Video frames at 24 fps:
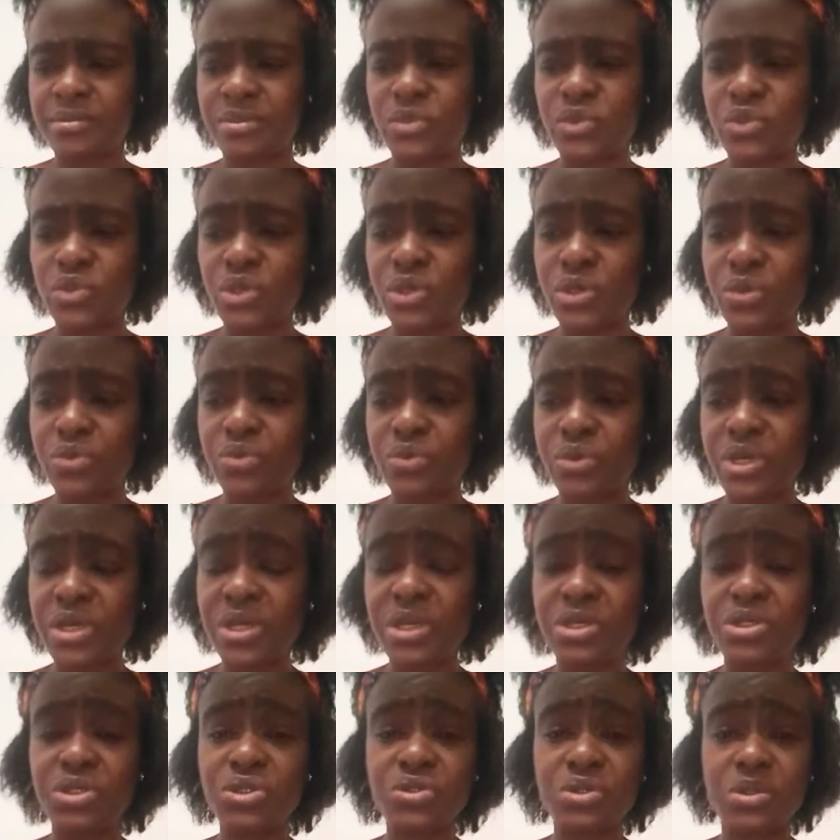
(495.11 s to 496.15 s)
you can read
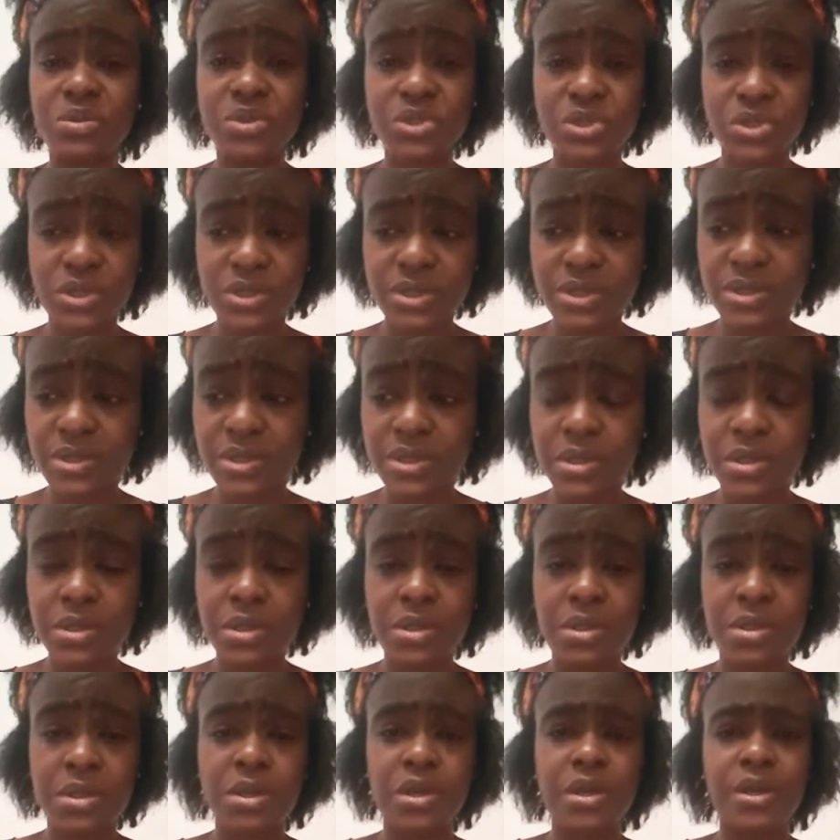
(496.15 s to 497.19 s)
the scriptures
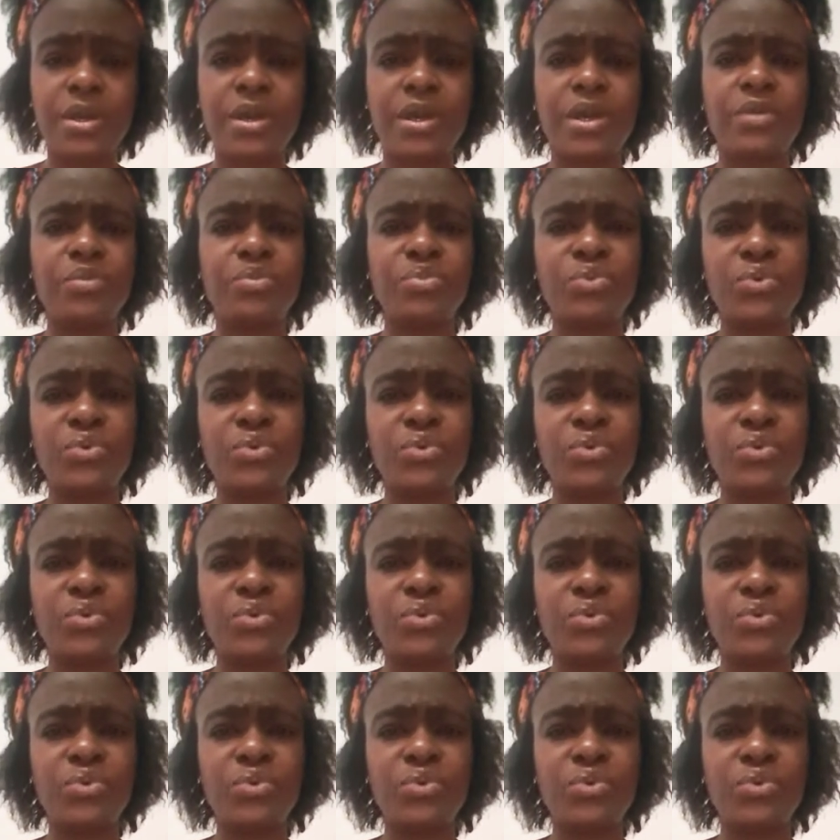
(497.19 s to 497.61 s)
and